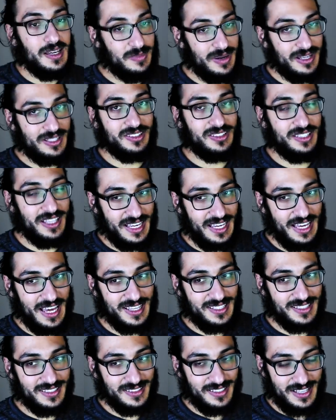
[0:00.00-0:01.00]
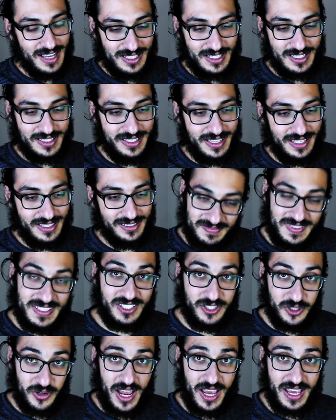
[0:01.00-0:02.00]
But today, guys, as I said,
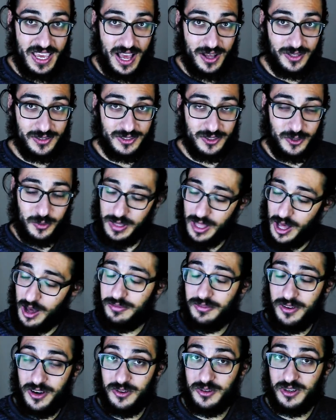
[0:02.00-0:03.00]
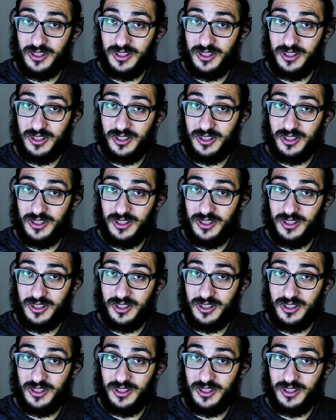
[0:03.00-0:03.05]
it's cry out. So without further